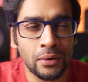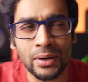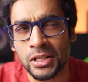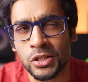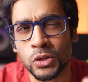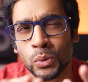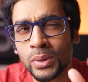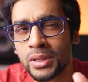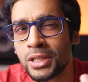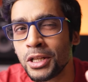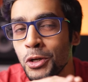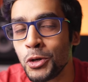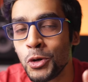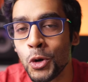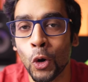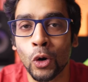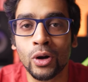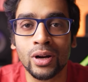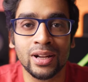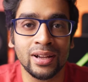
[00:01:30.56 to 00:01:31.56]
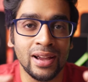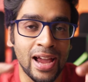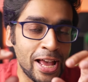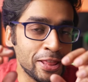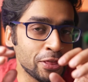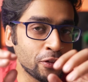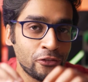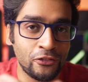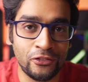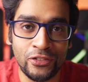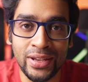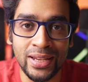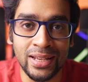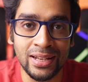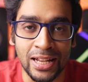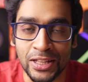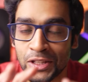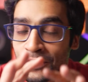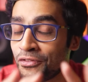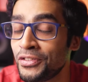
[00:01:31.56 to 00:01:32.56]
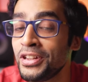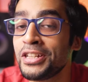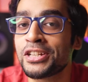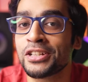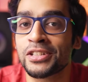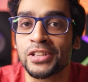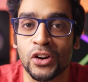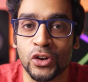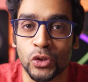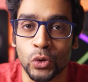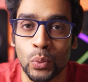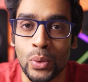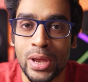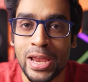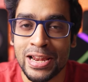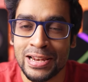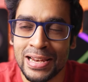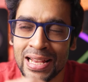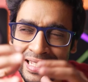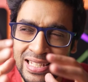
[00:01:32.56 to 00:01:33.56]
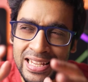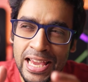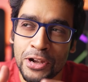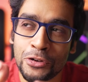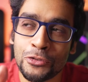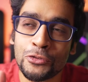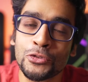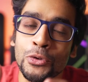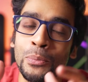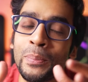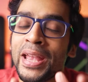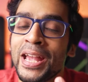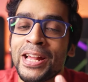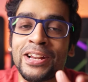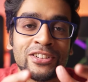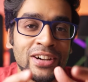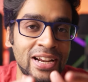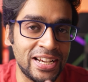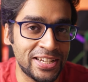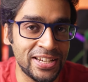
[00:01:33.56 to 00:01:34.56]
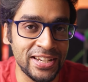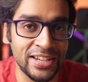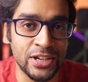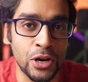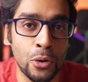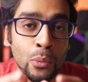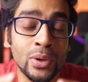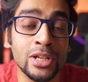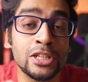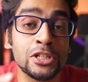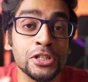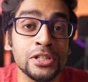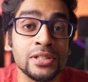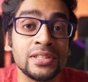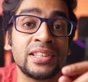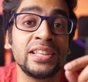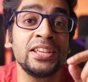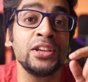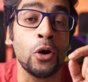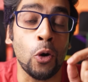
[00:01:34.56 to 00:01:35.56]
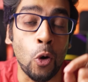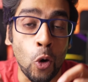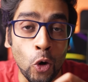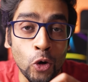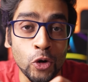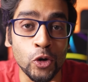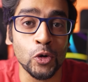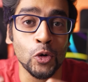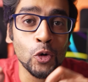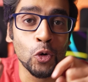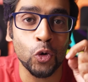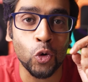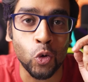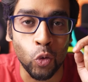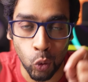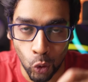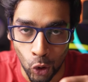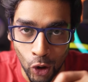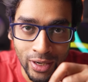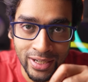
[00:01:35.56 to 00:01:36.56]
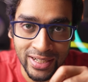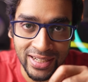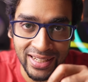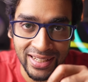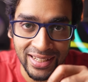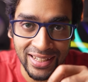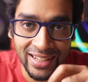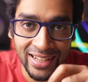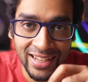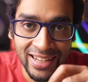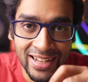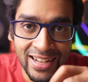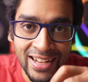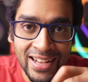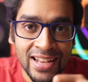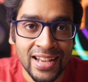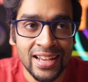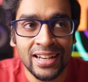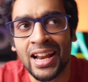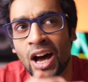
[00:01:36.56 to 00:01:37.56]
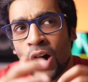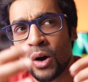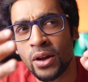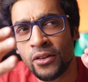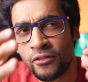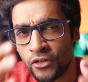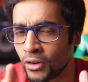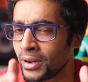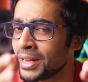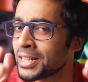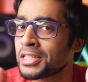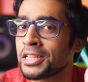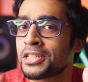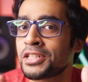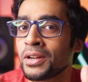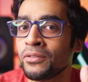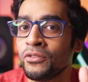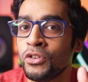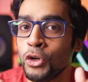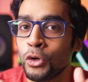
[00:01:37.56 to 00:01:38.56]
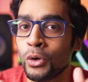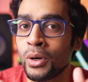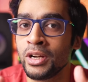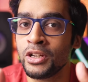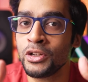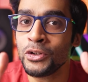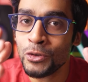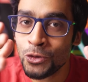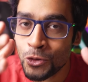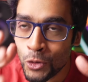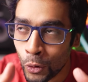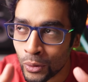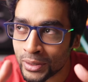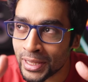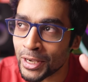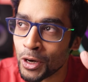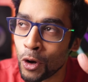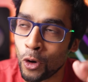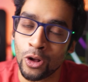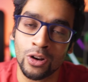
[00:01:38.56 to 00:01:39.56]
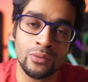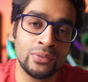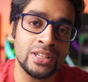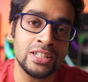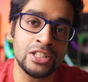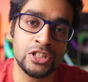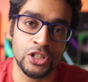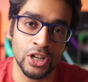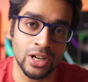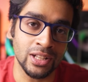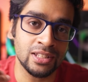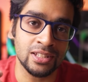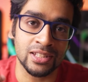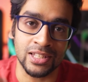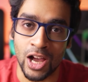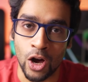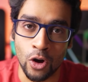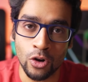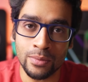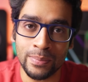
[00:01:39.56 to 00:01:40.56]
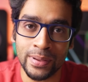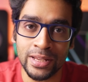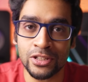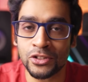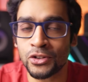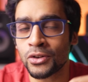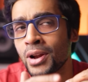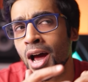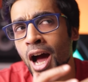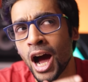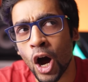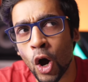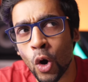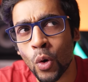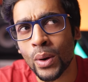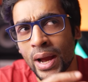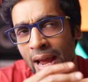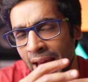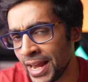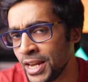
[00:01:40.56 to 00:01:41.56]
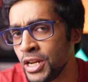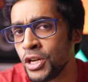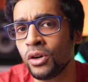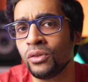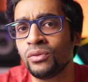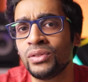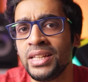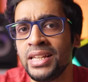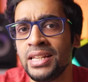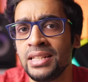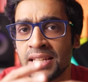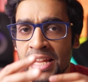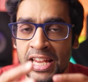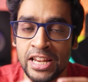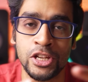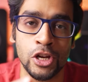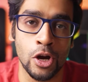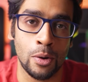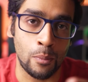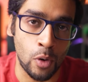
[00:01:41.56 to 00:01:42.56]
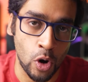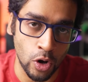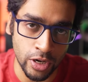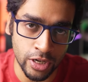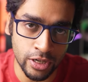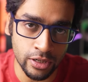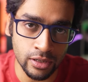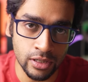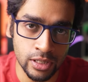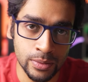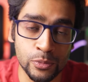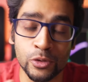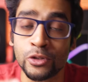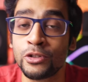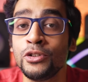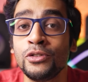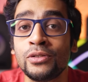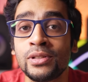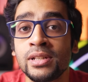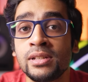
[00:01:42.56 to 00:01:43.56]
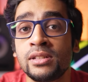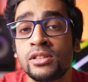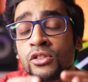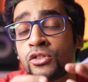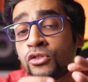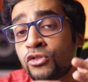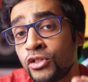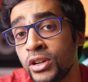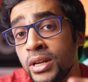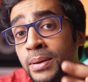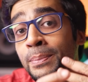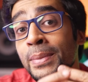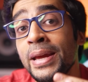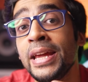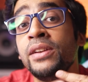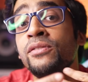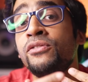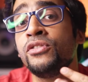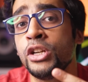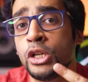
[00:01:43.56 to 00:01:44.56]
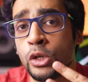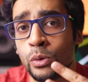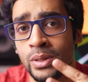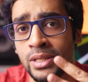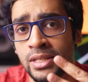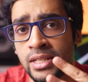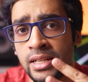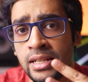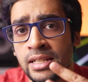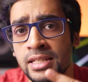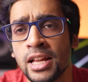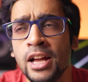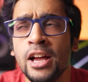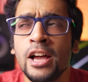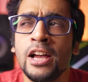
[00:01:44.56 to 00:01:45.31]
Alright, so with the look and the feel and the features out of the way, let's get into the main criteria, which is the audio quality. Now, if you're an existing viewer, you know that I always judge sound based on how any of these in-ear monitors produces the 3 main frequencies